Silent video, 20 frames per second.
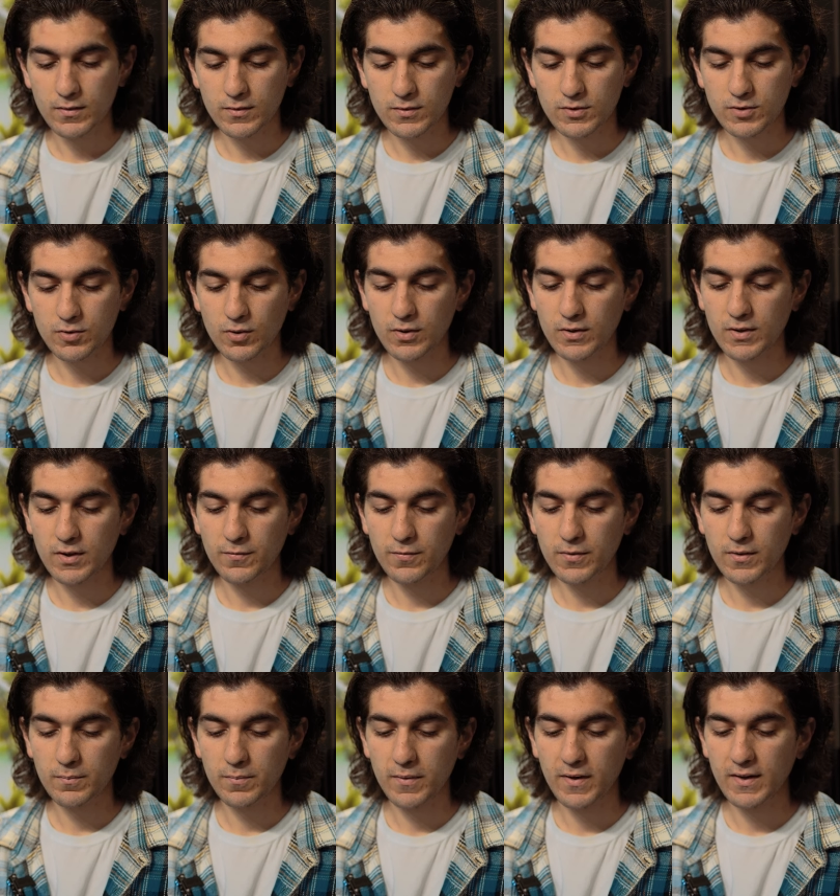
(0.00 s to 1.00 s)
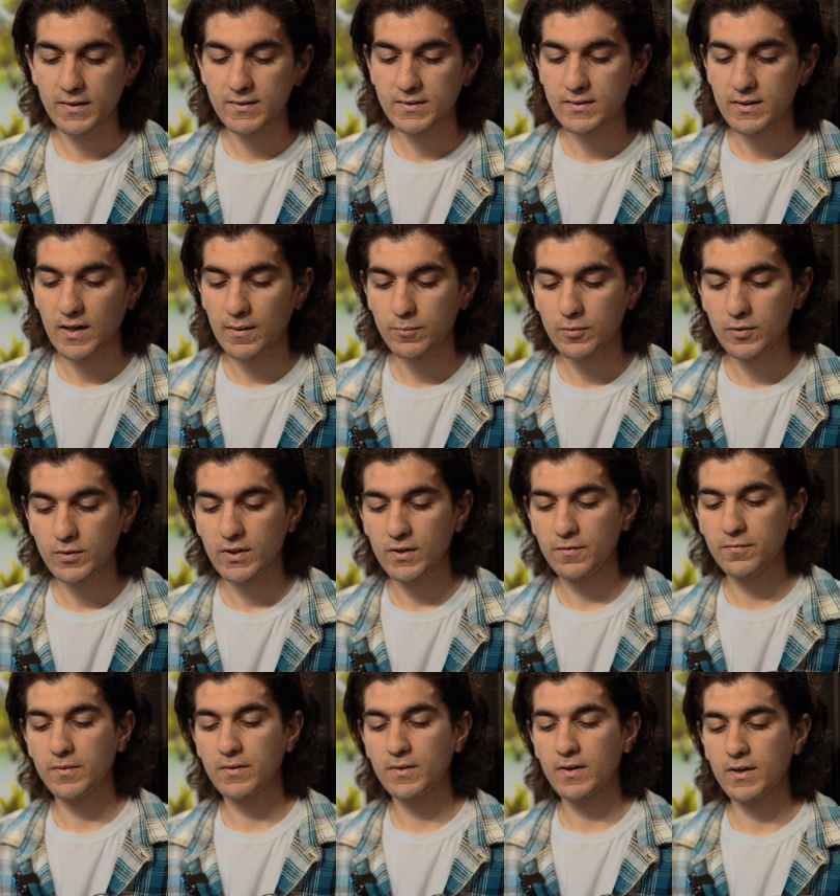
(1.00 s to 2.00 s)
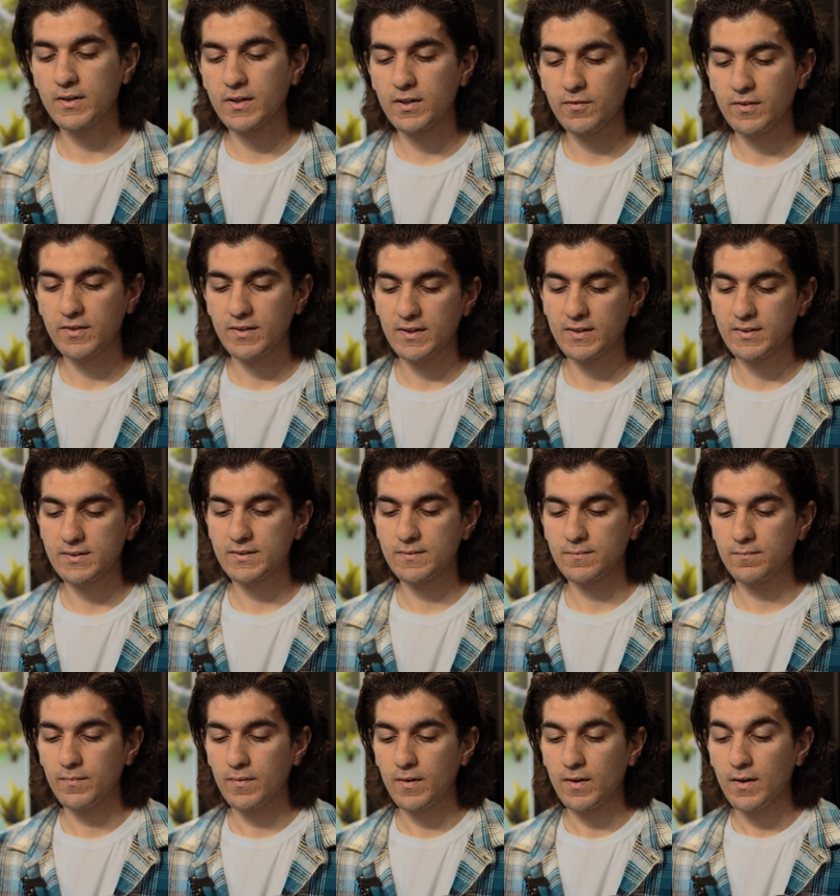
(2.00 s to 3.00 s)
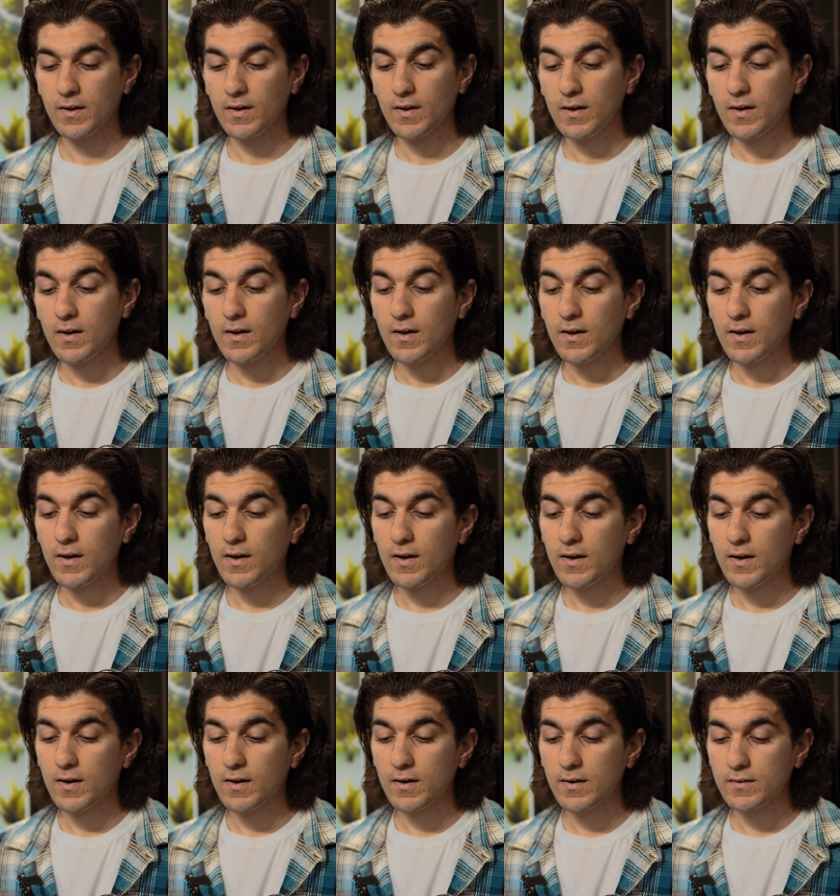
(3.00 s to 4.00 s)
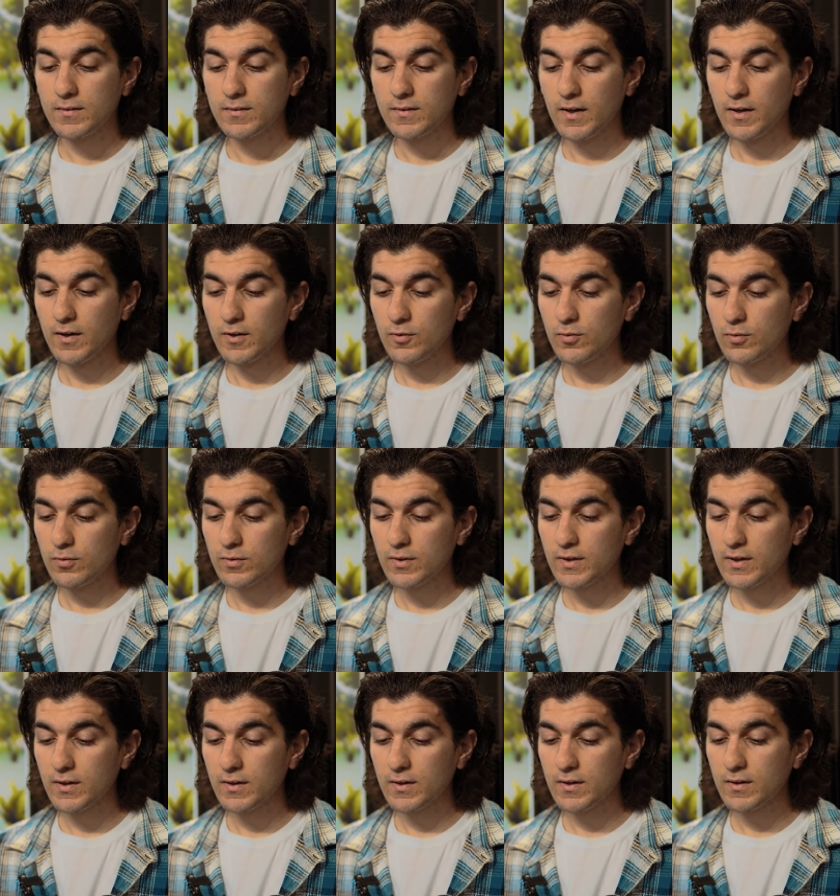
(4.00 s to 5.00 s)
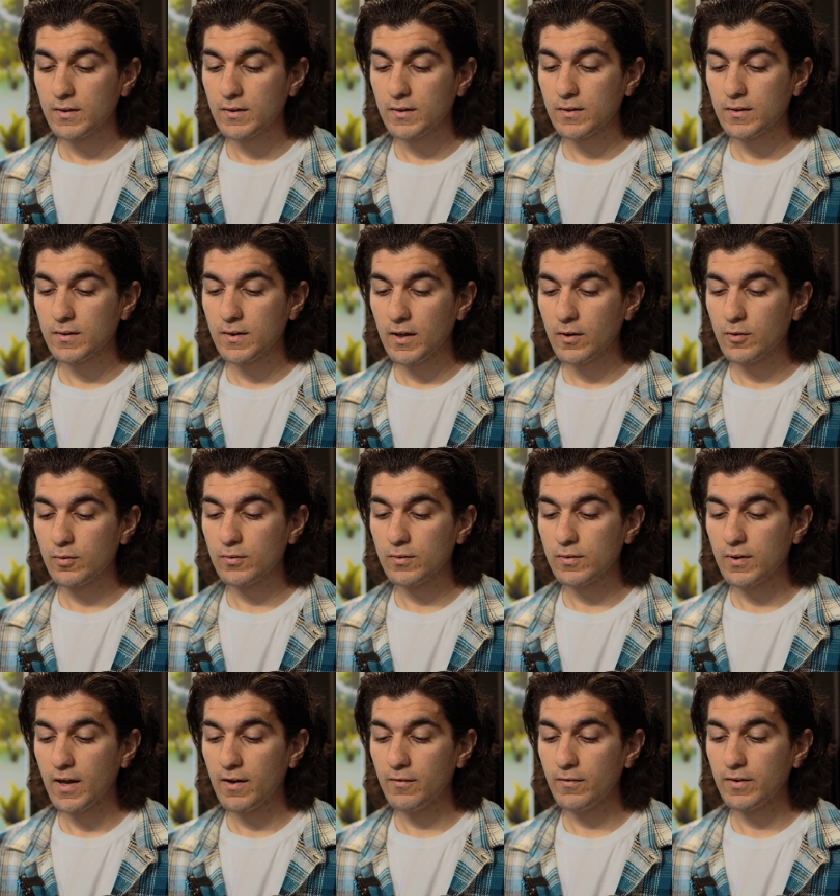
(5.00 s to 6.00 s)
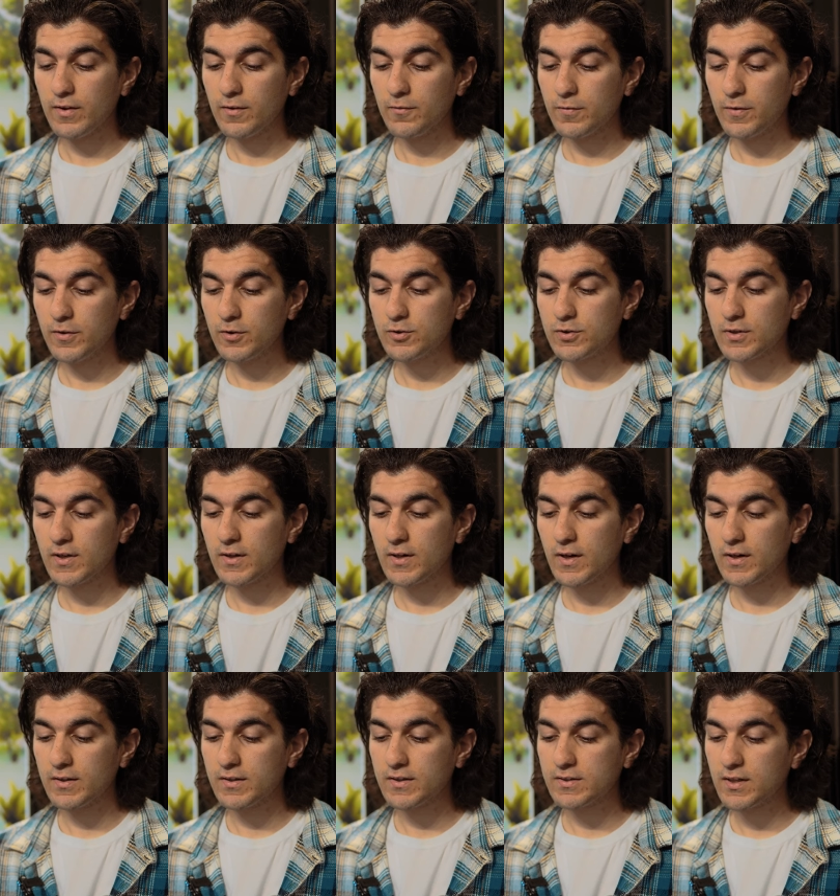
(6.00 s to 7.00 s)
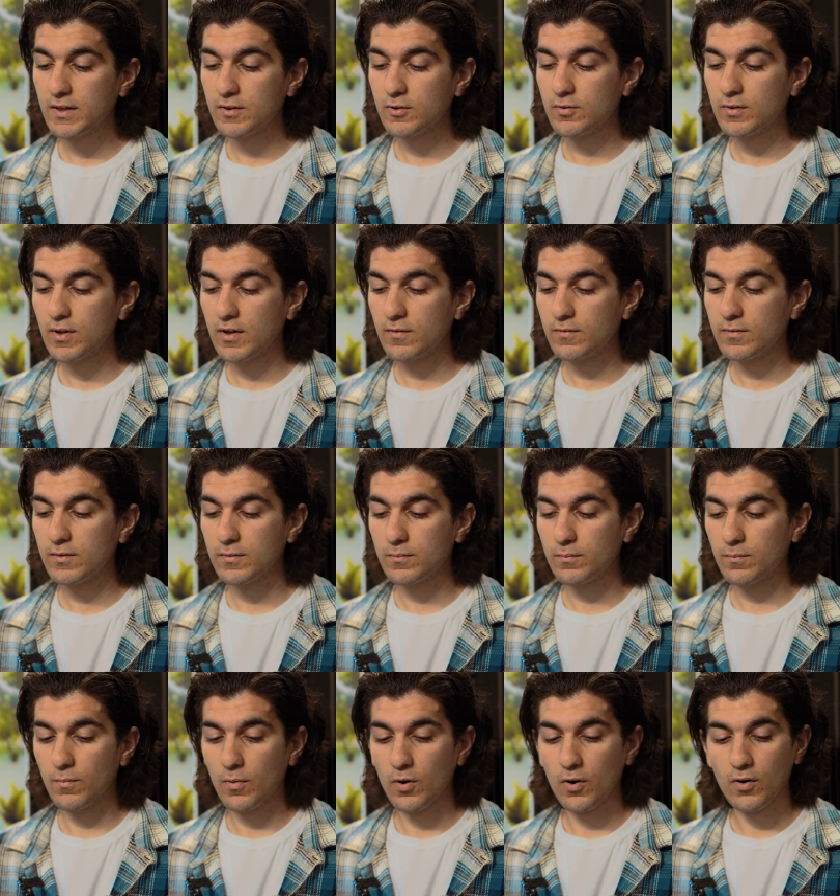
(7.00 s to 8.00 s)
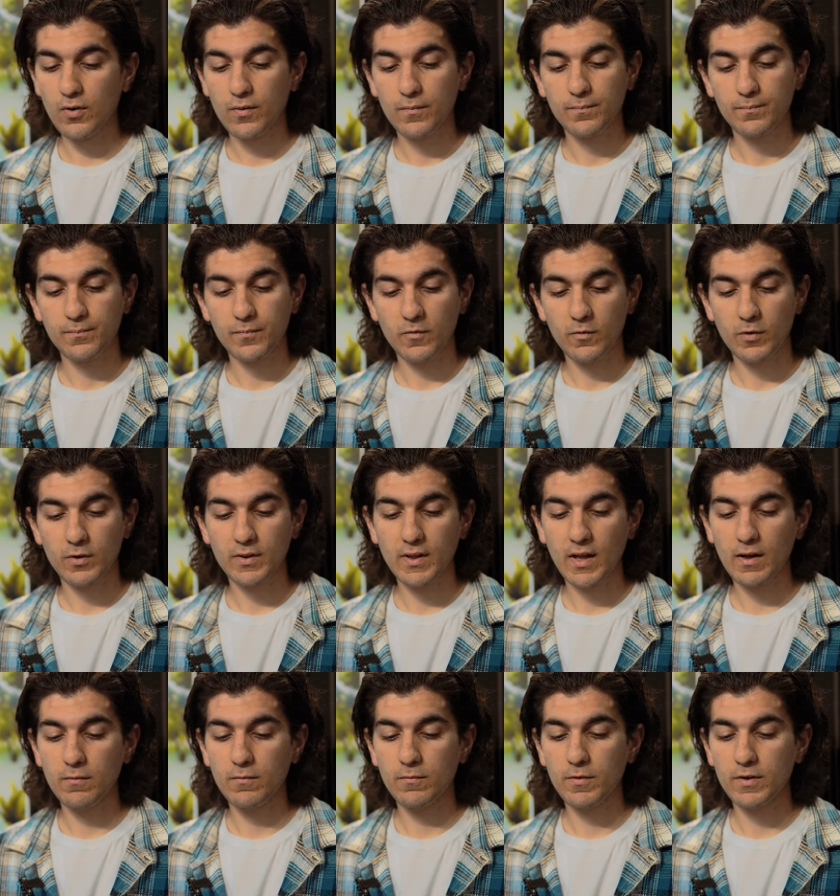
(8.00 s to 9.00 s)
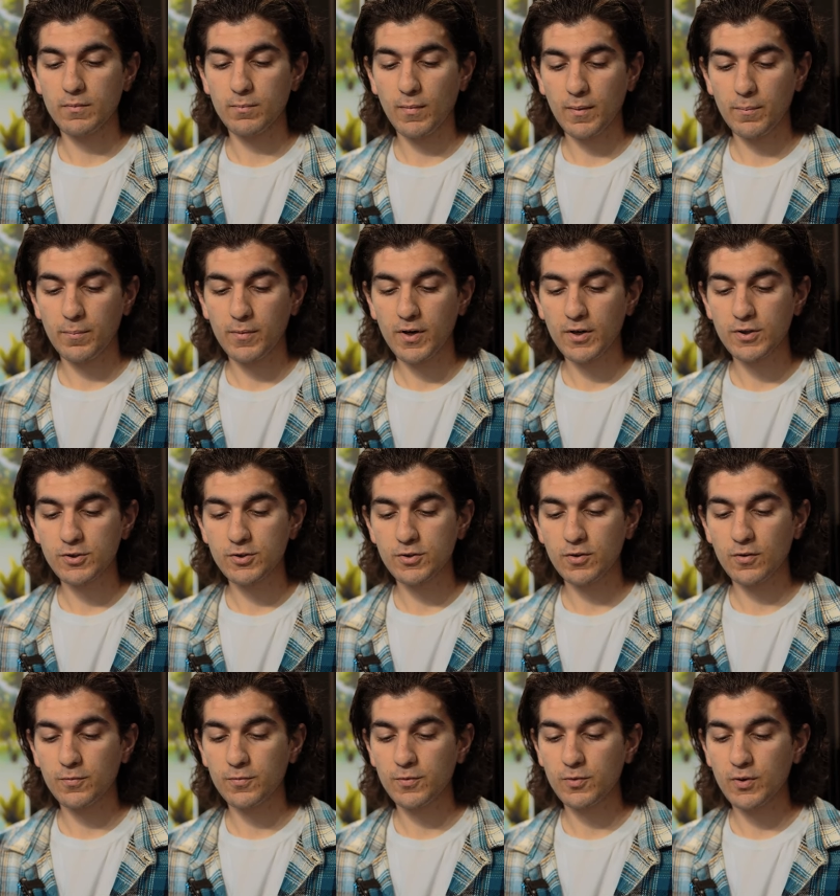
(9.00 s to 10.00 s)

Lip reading: story different places, up to different activities. They could have in the future, and I decide to do more with them, with my pressure of